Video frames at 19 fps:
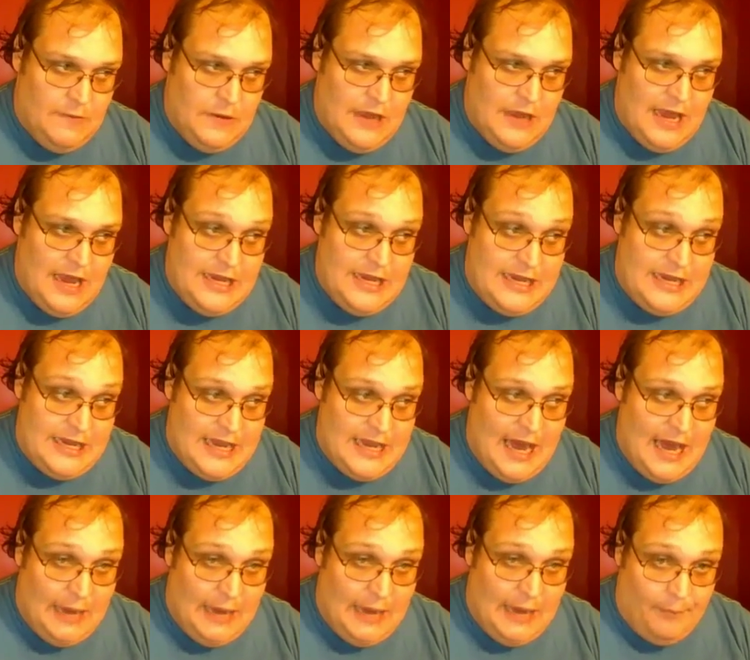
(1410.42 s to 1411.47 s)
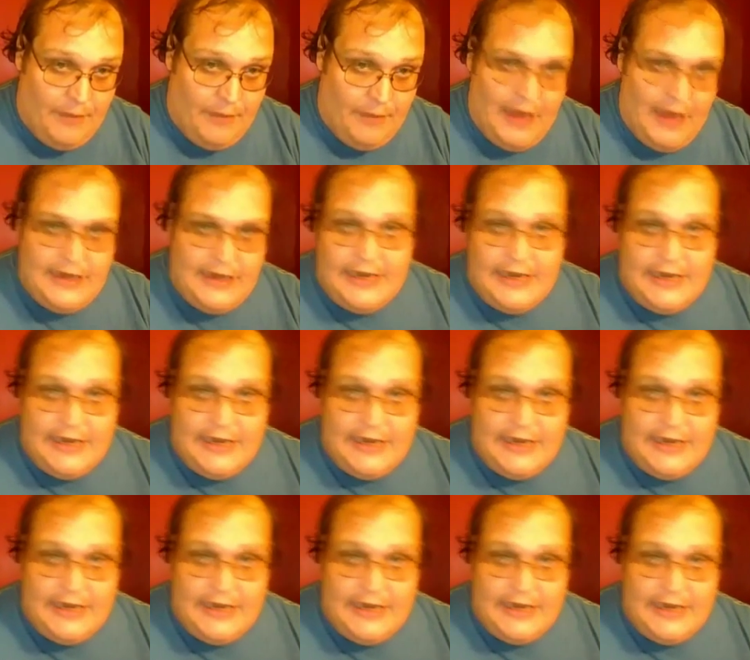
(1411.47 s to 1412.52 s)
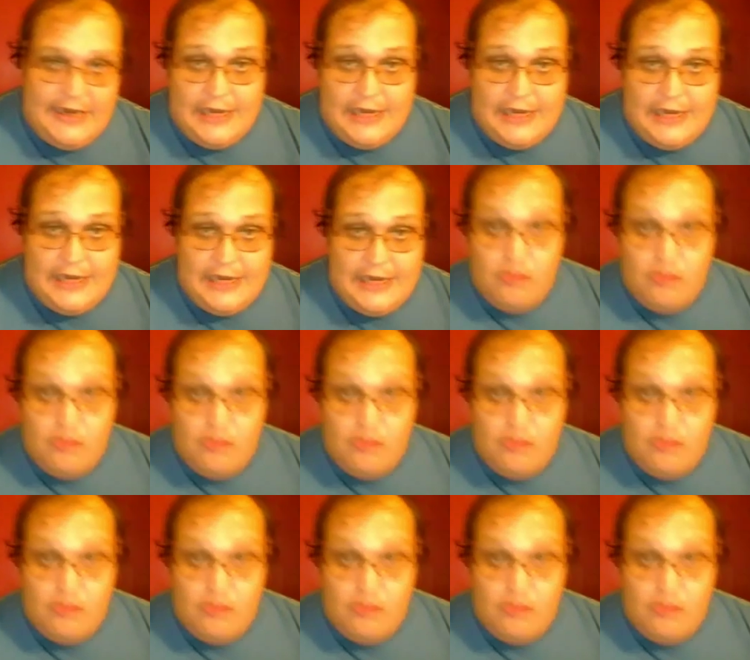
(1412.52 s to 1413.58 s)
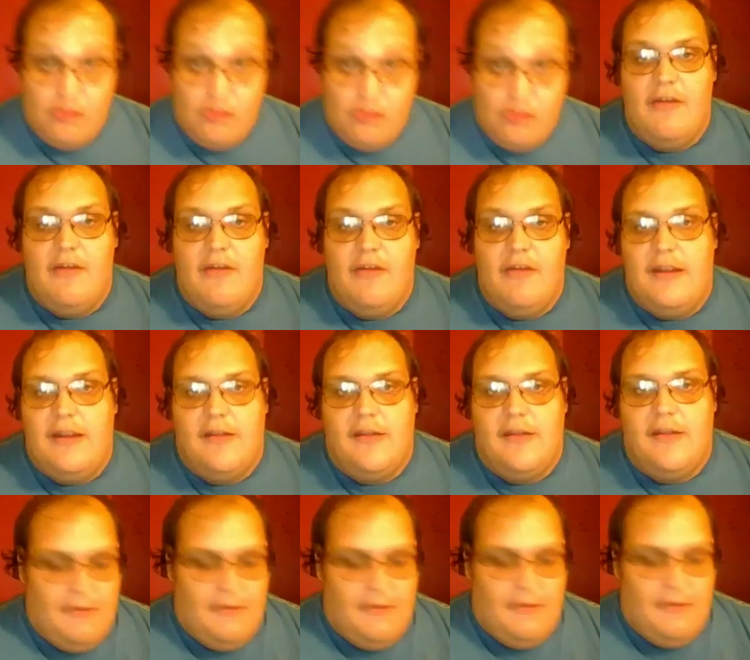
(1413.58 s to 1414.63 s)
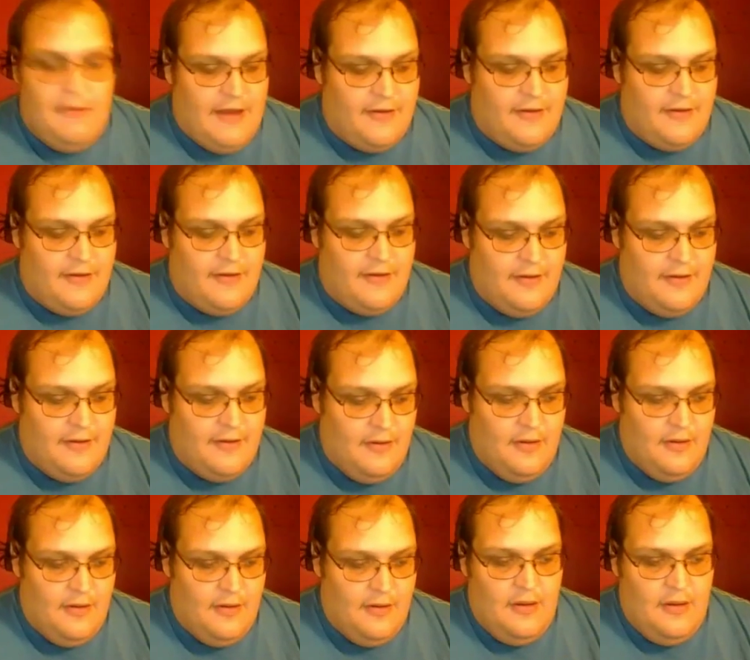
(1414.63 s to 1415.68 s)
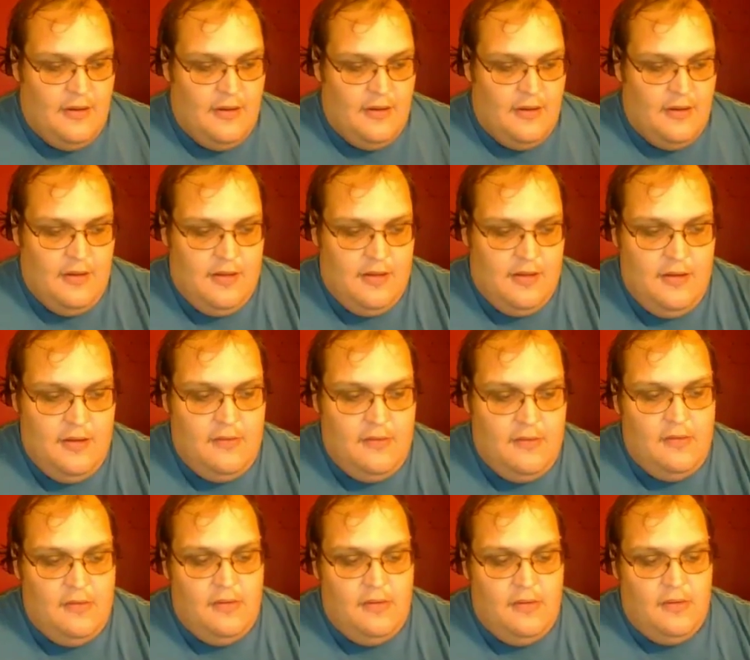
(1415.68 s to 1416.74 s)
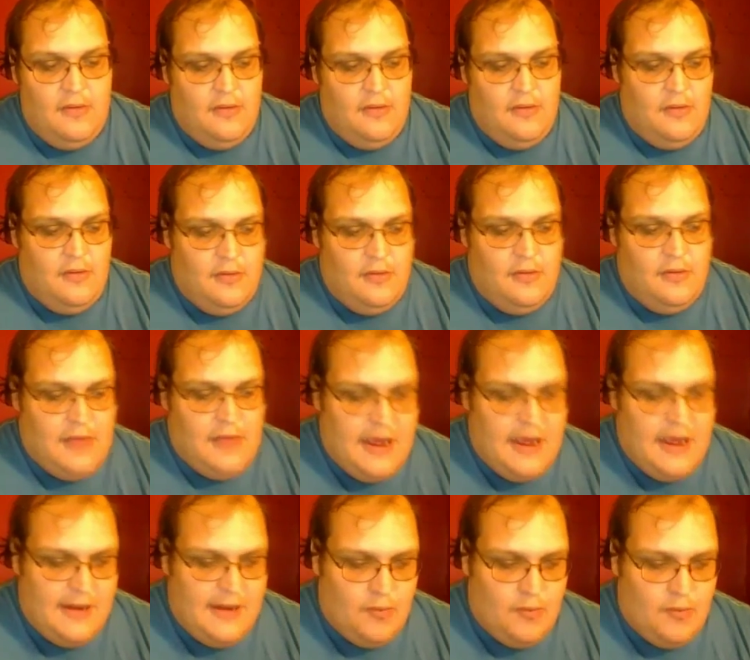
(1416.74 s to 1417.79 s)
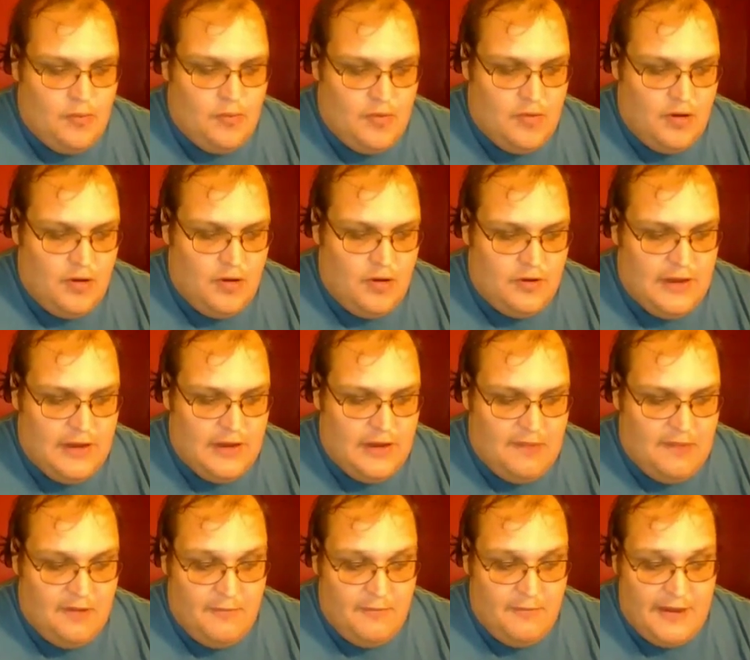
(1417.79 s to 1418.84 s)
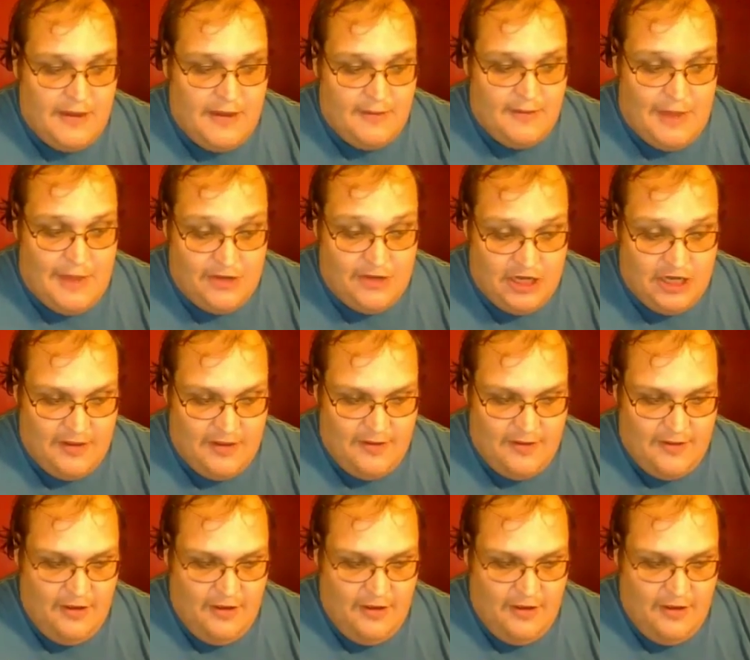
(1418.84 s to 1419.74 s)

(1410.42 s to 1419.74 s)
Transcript: I need help. I need a new one, or this one needs to be fixed. So they took the laptop back to Manchester.